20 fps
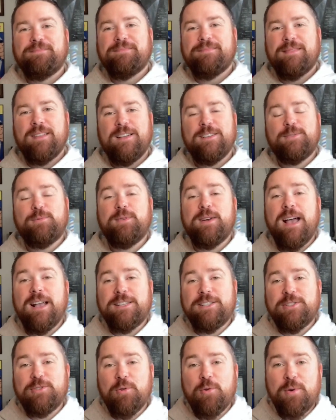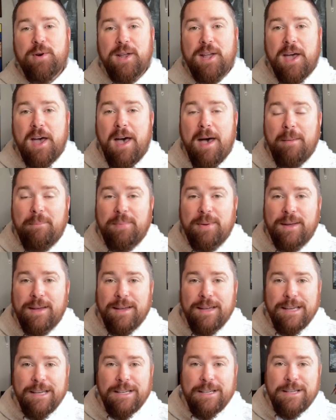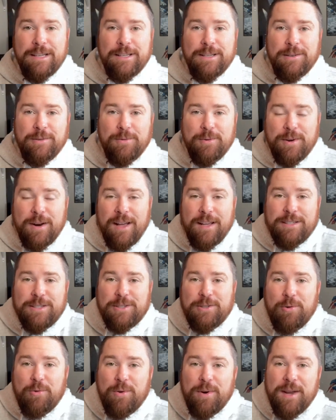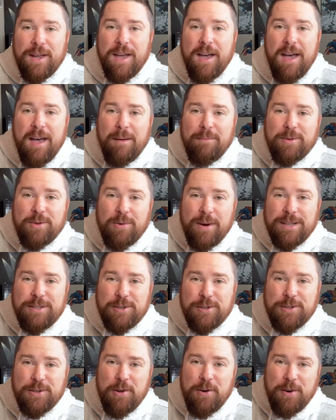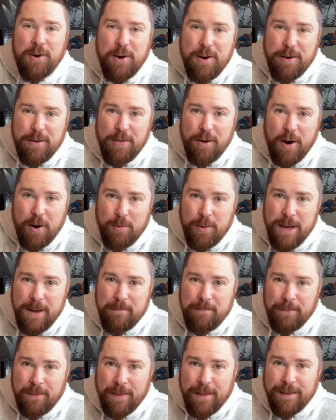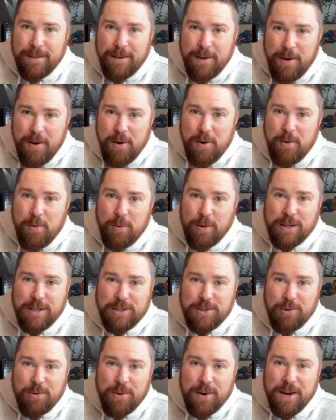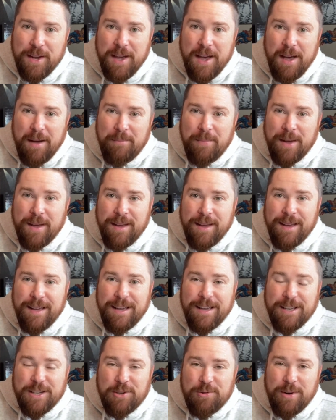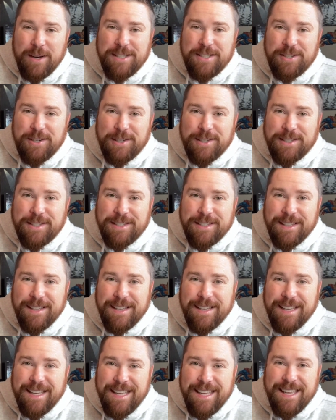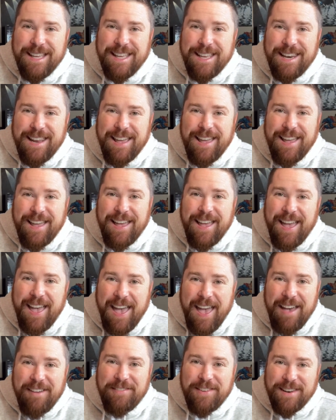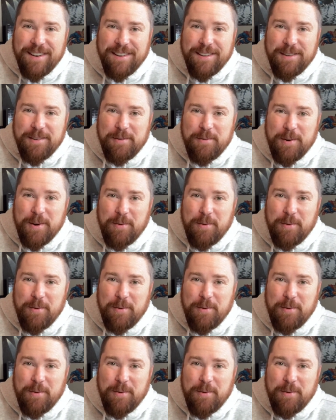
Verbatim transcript: Because we're not storing up. We're not storing up treasures on earth, are we? No, we're storing up treasures in heaven where